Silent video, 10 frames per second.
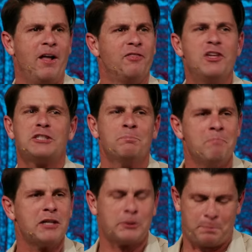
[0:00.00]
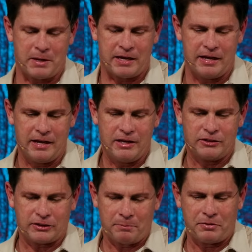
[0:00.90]
This must be
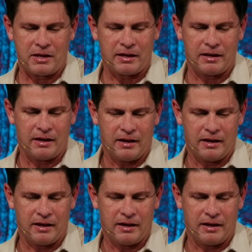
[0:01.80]
something.